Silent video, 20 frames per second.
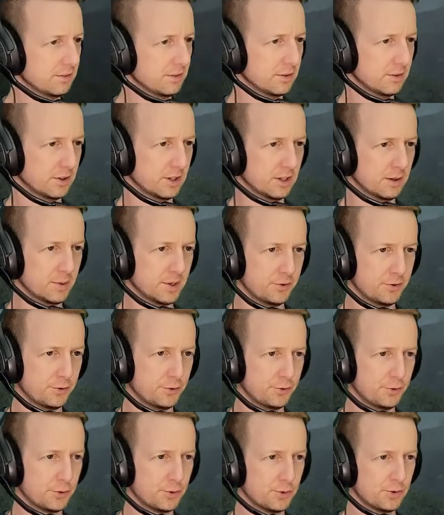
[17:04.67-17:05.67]
We don't care about
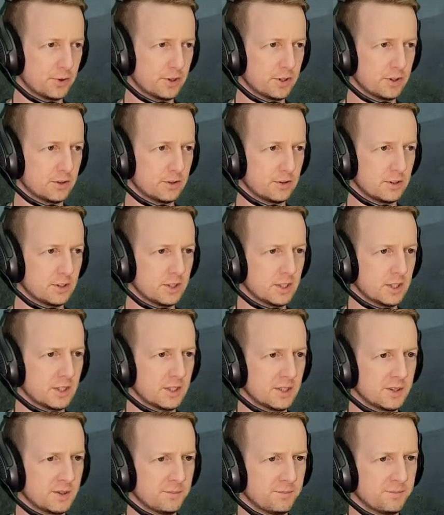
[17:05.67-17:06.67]
the tutorial.
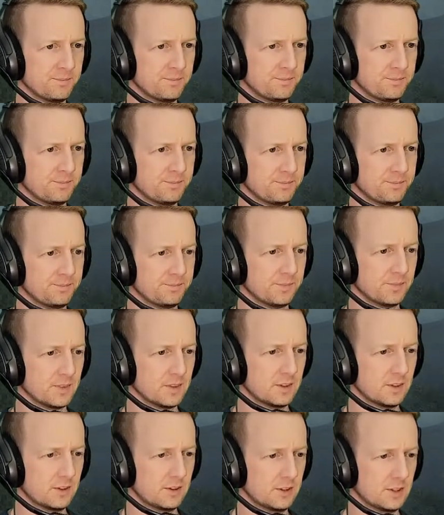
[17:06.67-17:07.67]

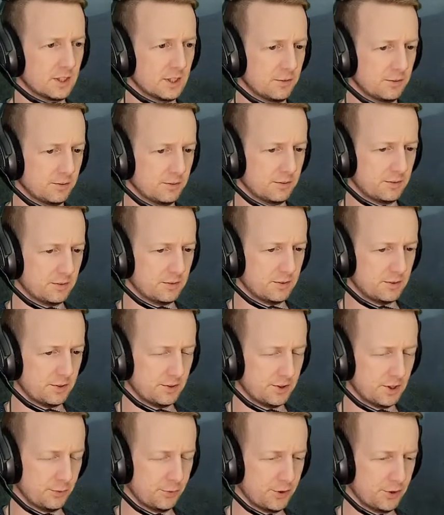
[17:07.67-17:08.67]
Alright.
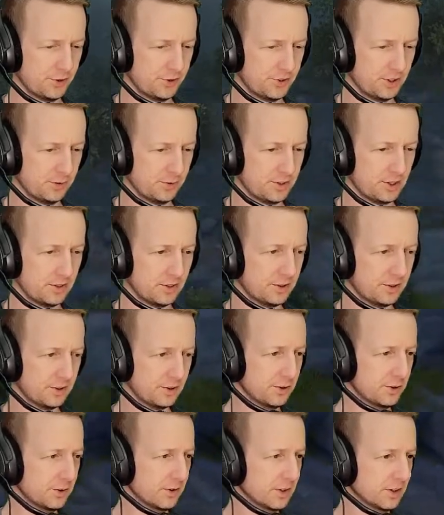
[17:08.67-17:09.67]
So first thing we need to
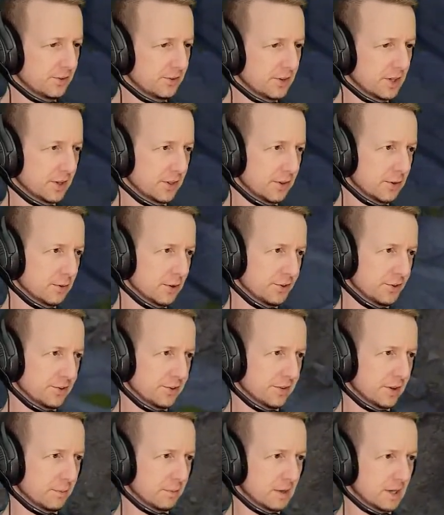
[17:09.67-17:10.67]
do is get the rest
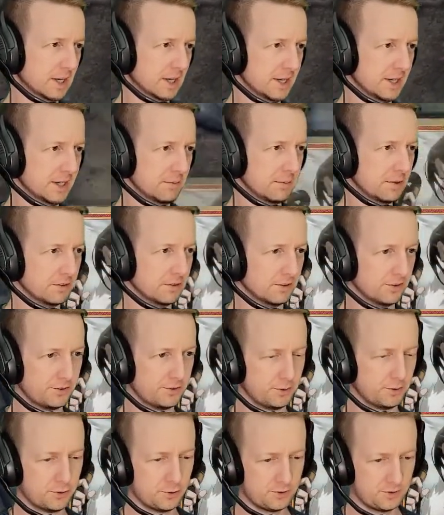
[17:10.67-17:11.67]
of our party built.
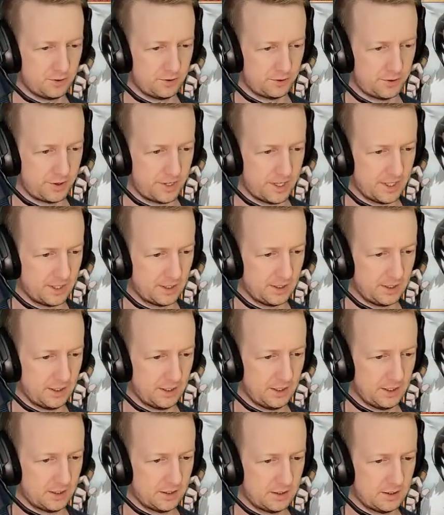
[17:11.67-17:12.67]
So we talk to the dragon
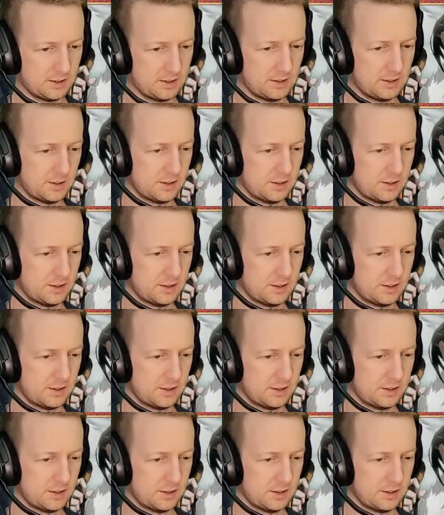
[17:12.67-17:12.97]
here.